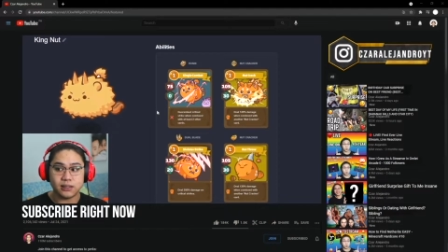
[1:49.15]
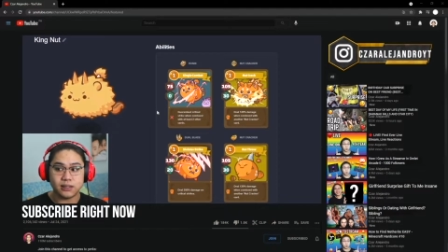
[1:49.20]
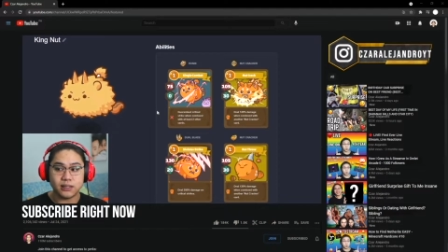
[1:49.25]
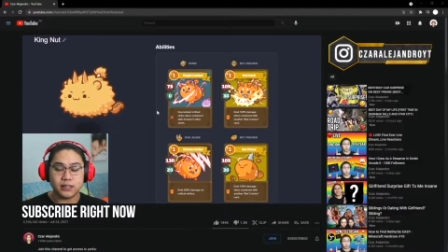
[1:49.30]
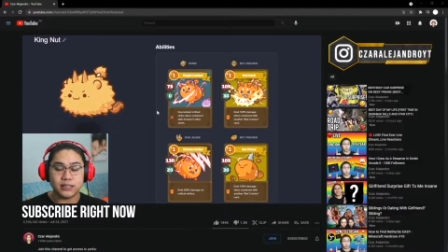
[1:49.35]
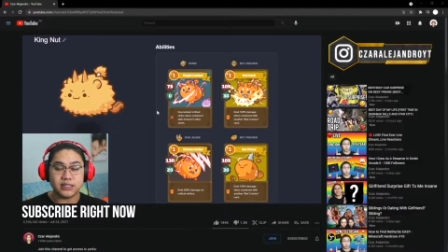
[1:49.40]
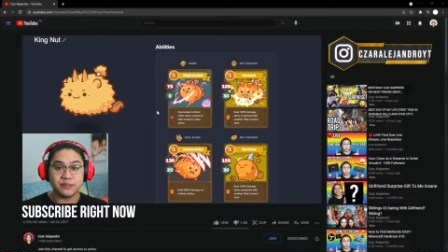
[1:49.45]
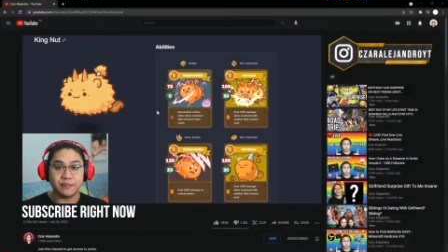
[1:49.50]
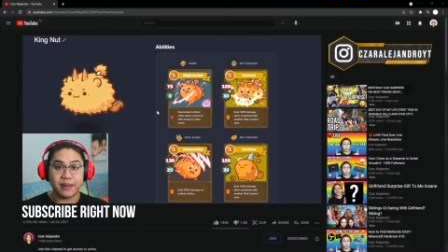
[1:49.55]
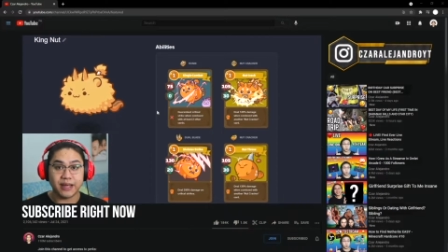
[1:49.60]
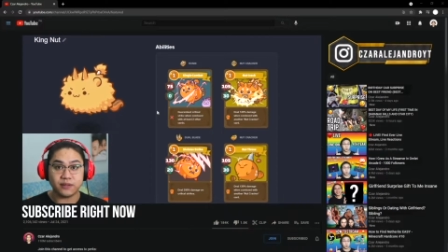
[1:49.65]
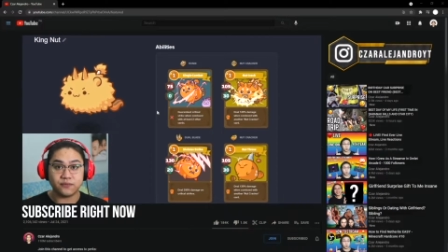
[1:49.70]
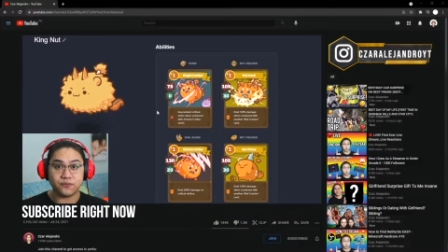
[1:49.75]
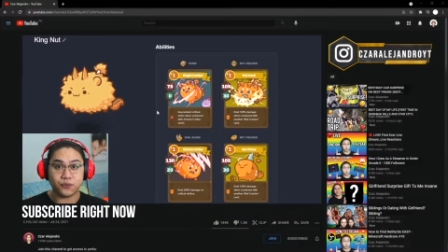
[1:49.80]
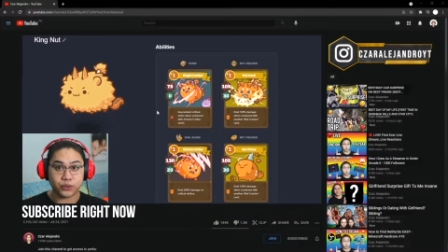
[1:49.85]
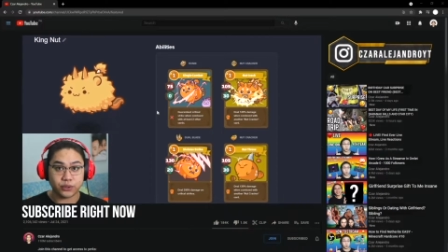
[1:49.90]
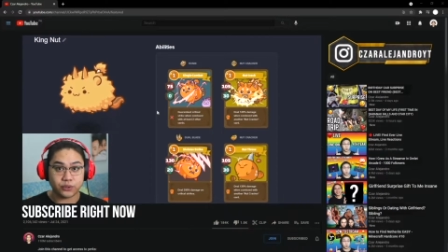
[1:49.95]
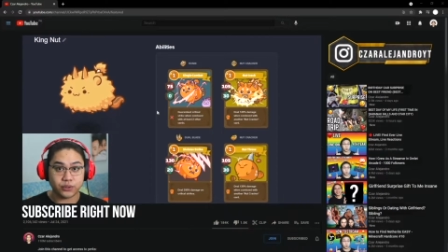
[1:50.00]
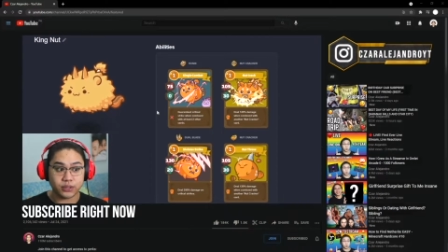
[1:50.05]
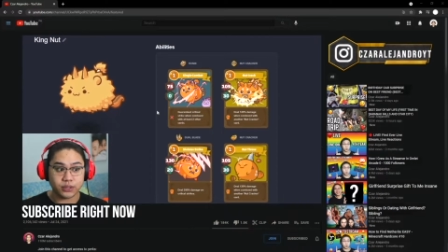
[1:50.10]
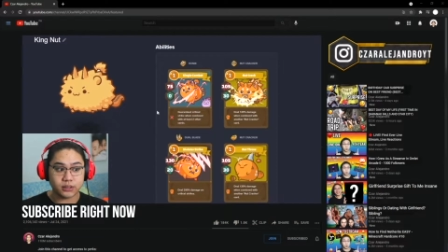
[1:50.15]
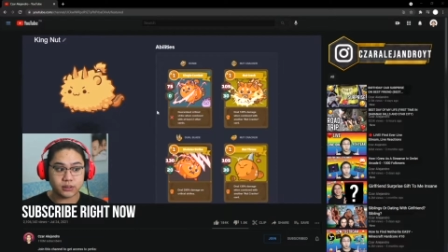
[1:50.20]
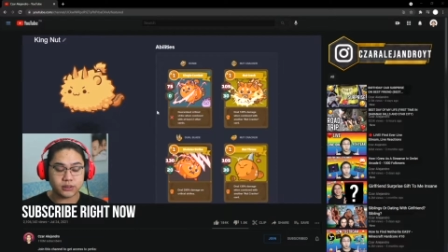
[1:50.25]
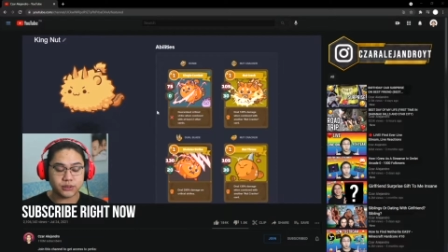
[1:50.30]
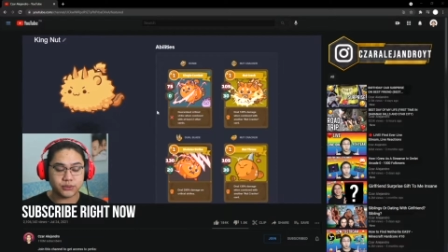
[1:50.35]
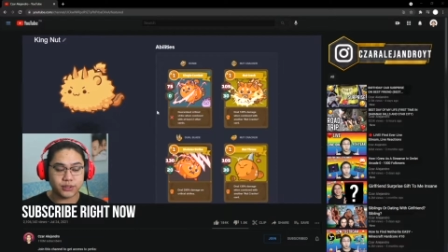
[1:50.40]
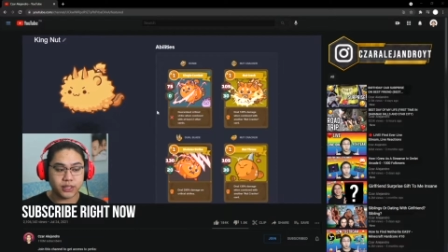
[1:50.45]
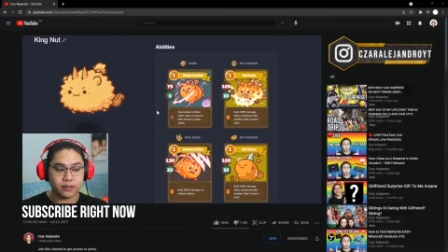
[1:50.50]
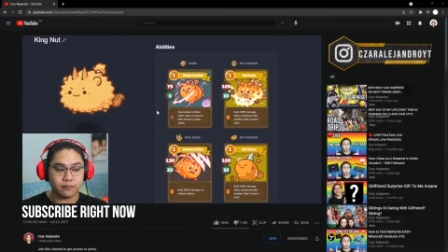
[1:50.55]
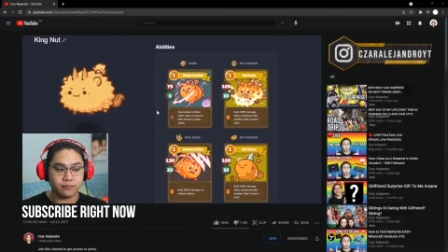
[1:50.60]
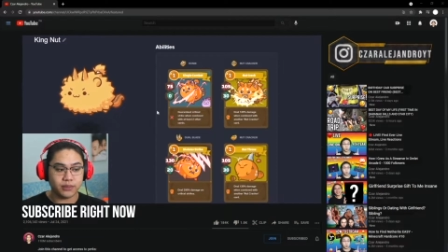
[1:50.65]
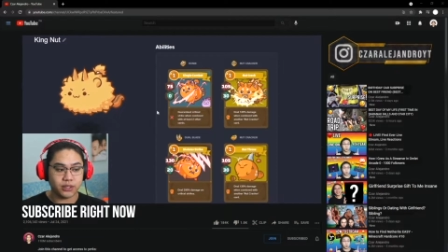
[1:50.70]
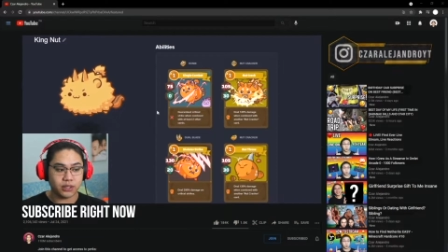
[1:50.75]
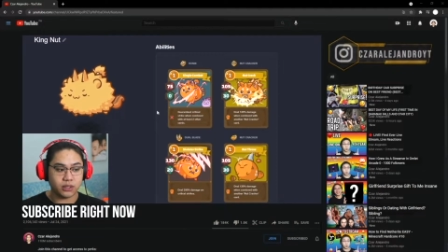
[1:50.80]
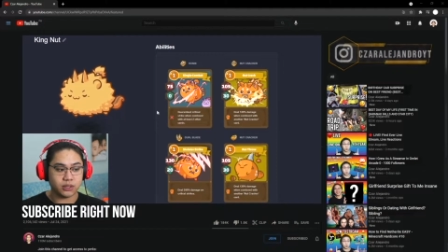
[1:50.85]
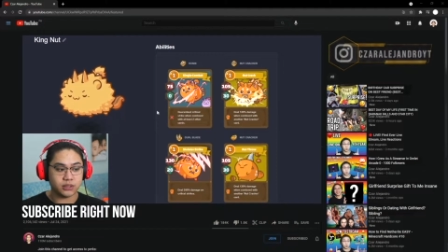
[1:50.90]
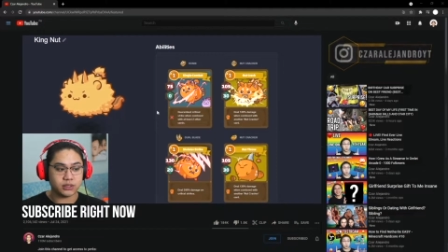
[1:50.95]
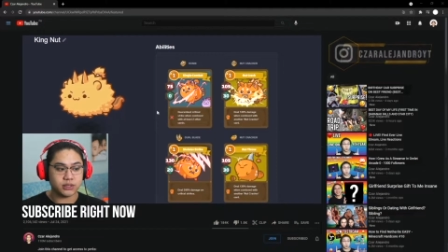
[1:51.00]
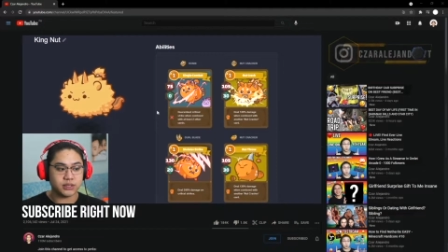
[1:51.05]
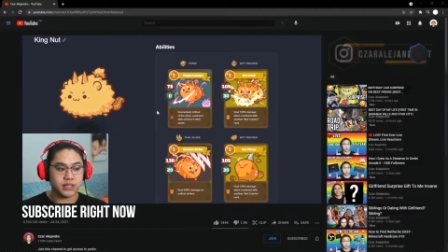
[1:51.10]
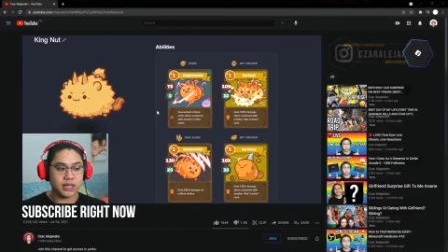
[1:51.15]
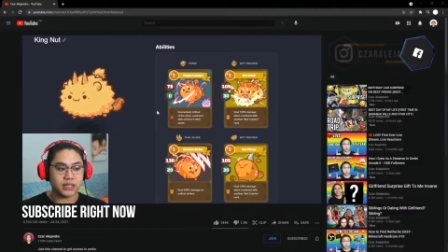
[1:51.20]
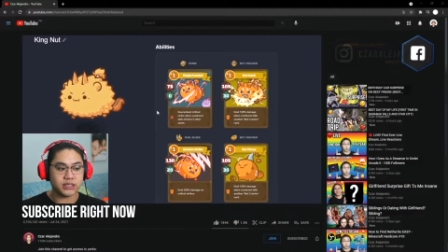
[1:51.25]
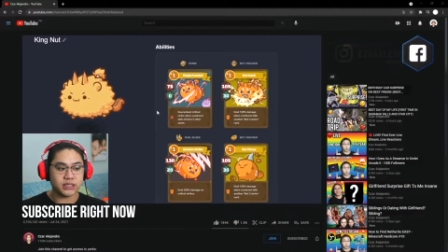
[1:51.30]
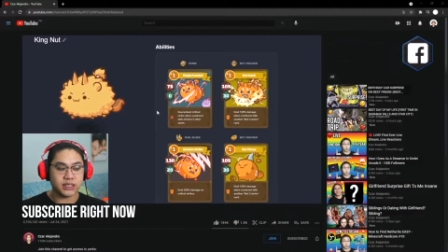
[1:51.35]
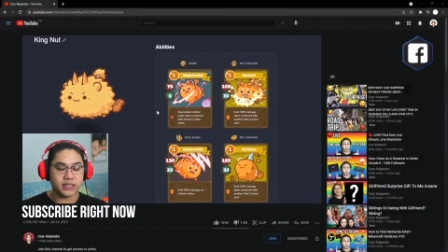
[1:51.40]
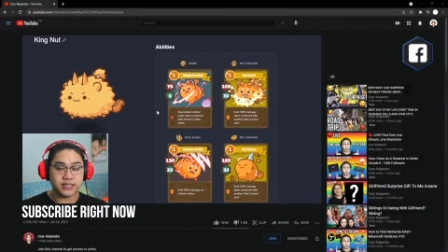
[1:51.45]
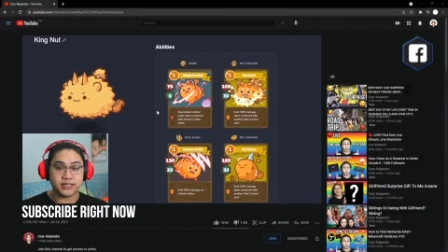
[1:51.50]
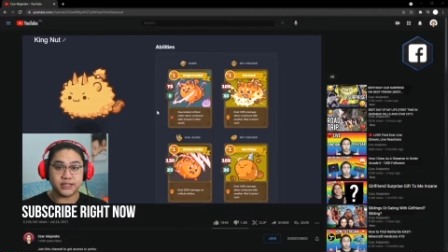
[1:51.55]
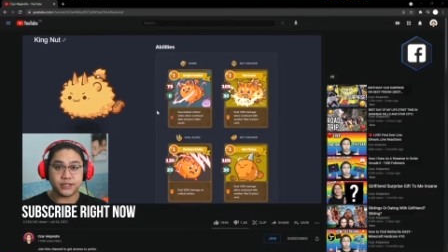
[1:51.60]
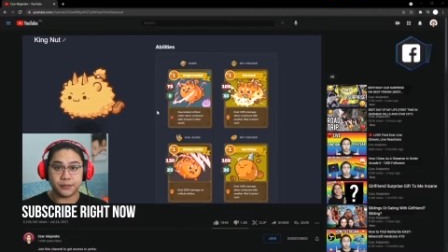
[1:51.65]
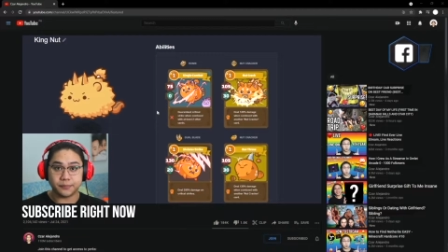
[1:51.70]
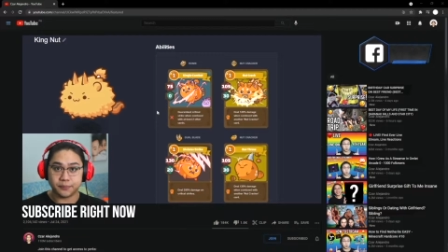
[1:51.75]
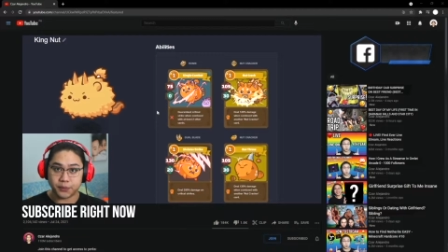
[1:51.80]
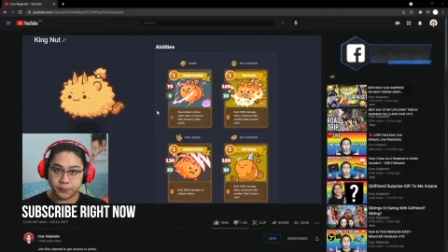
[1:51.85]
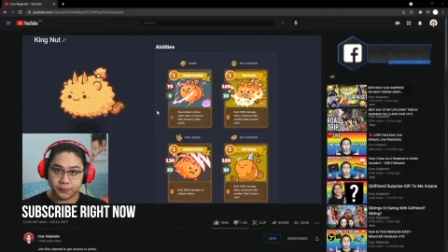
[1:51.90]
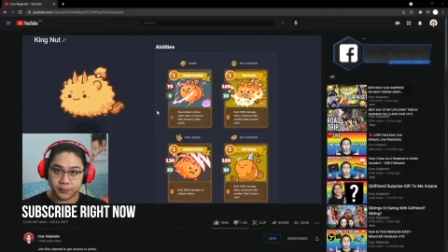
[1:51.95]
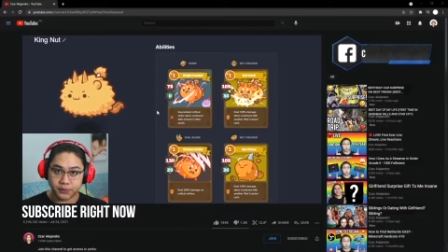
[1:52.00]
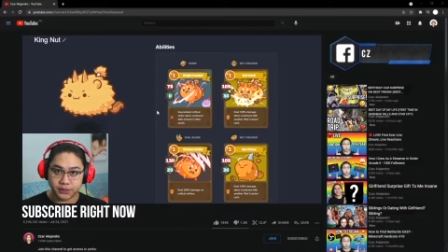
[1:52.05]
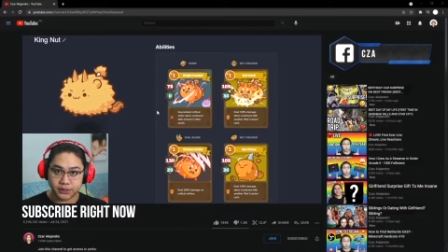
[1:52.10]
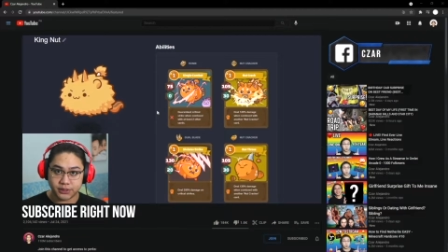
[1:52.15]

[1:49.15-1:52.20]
is meant for critical strike because that is their purpose.